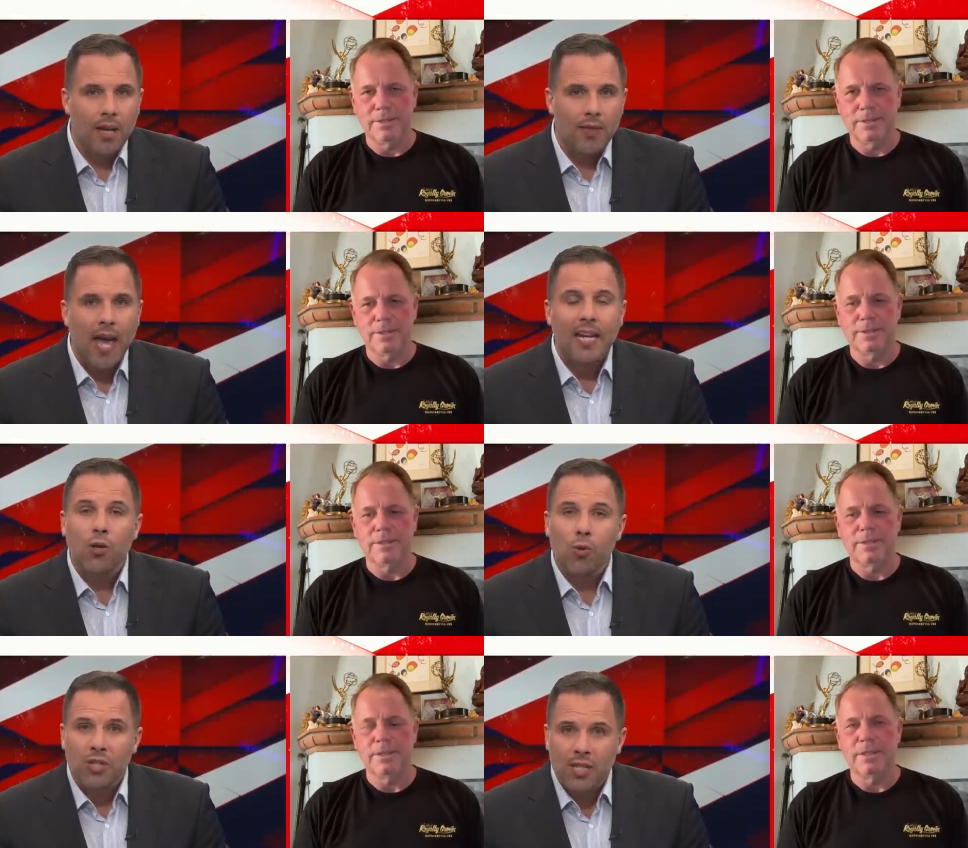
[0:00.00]
Speaker 1: that
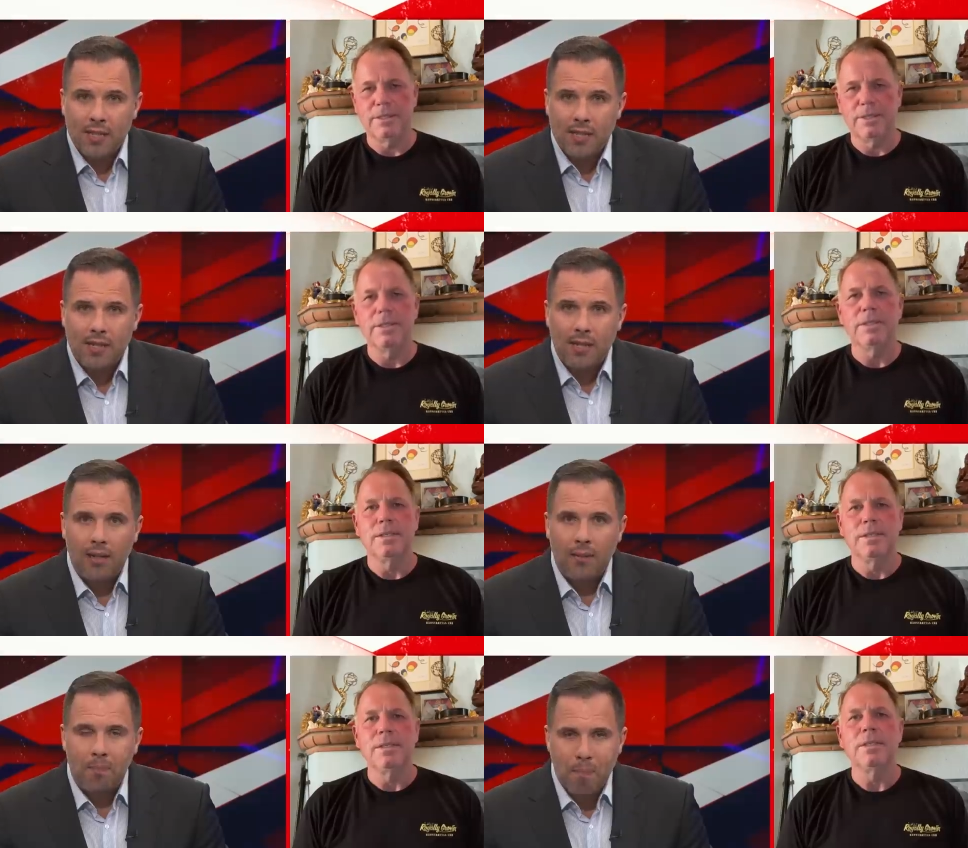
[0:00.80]
your
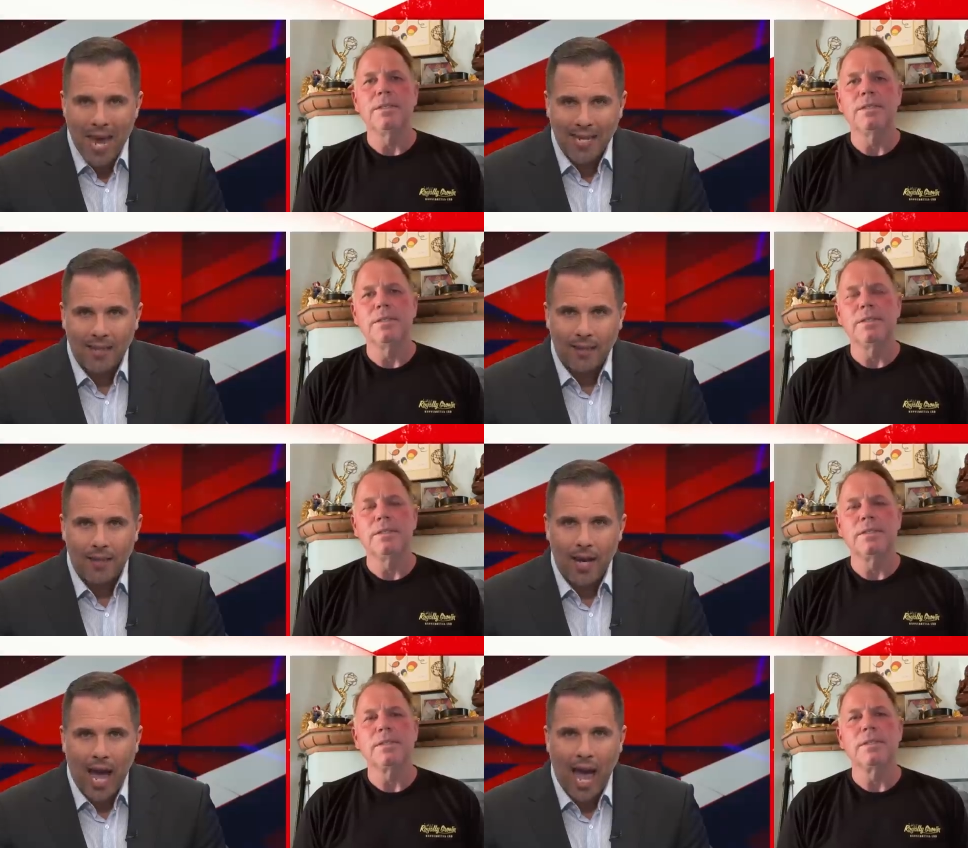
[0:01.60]
sister
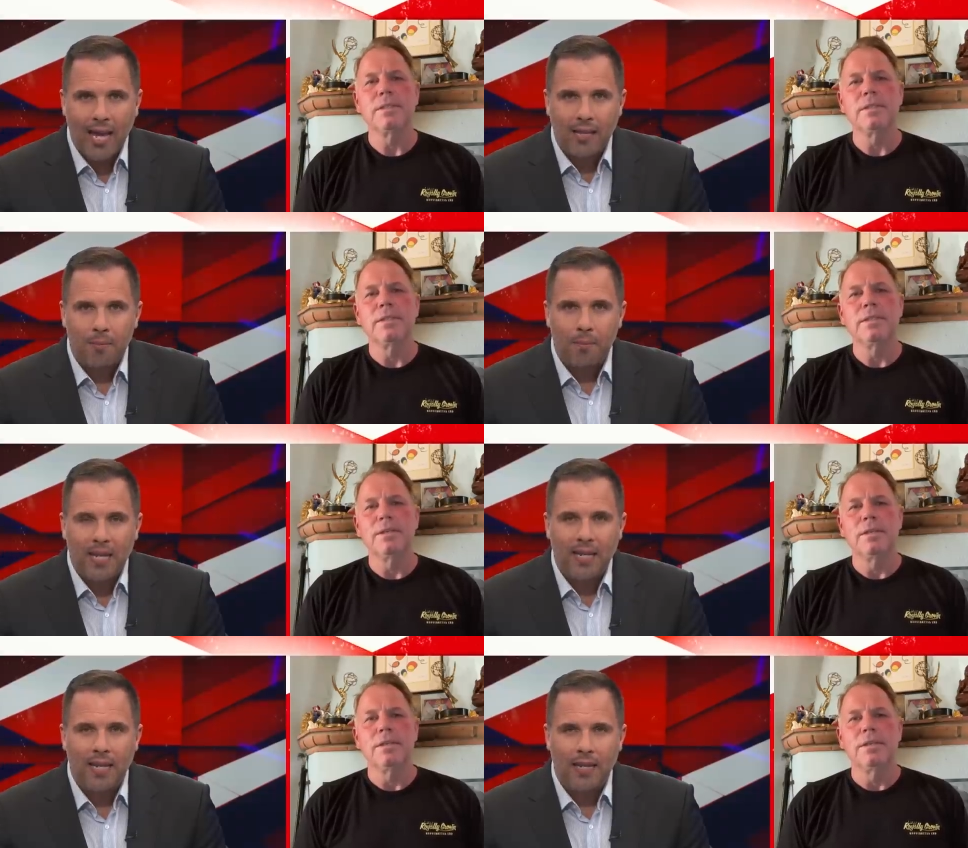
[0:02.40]
Meghan had
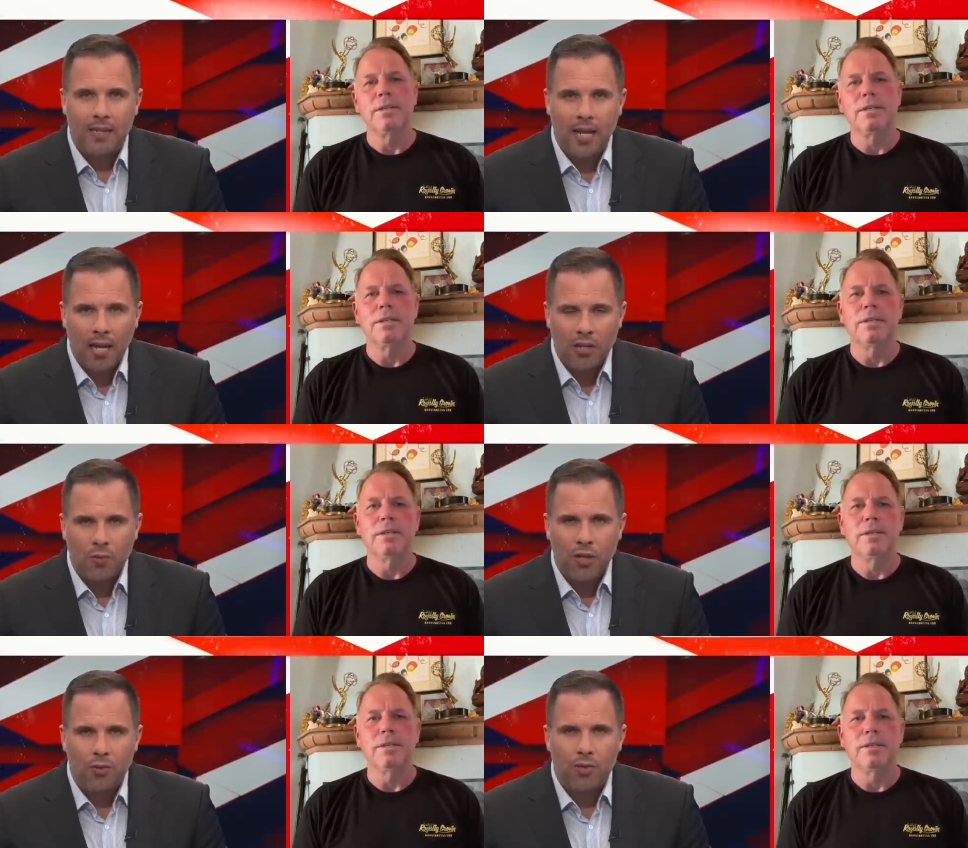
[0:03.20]
been in
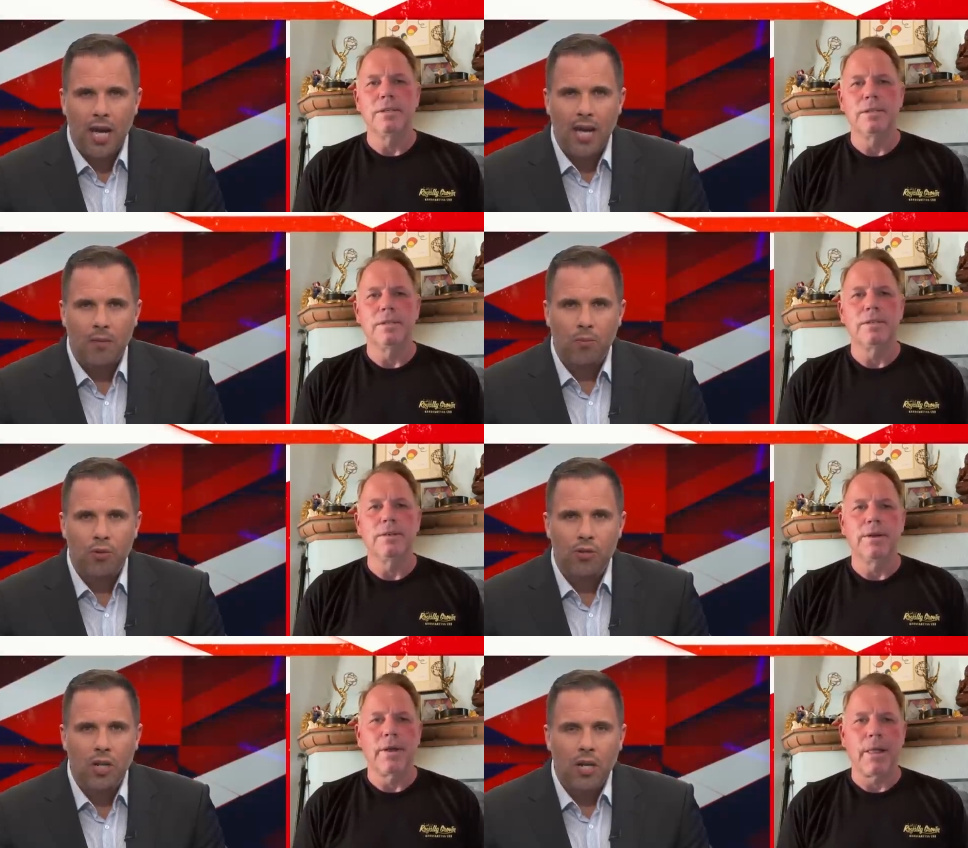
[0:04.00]
touch with your dad and
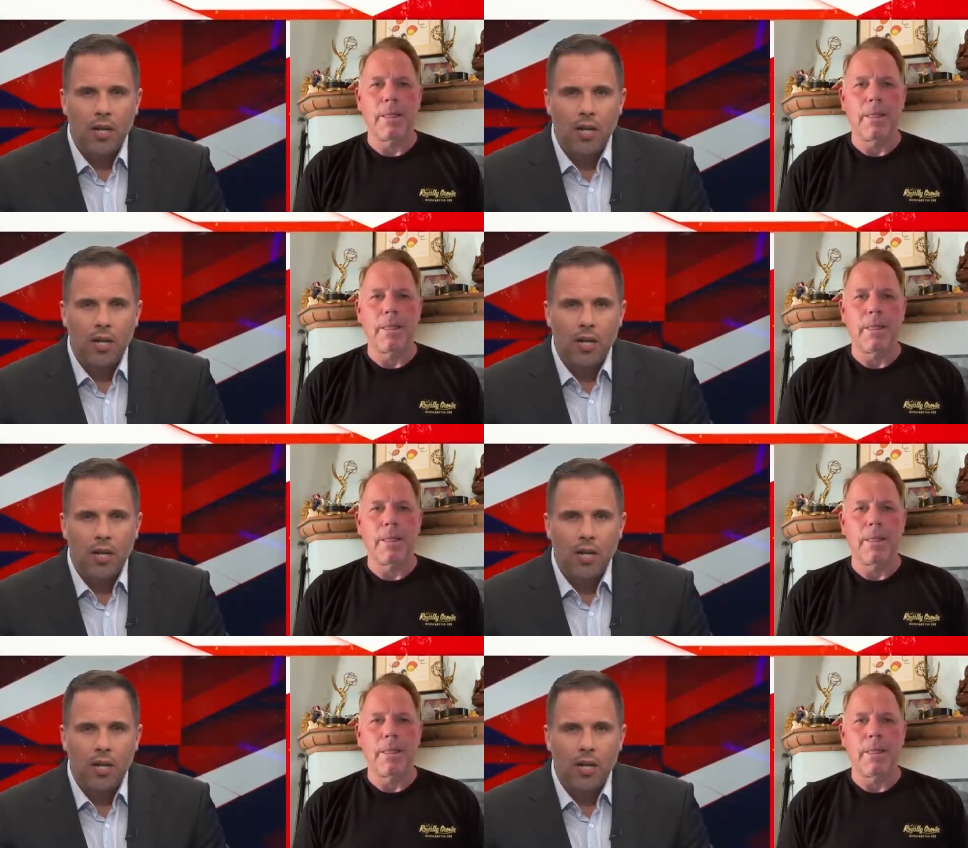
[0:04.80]
was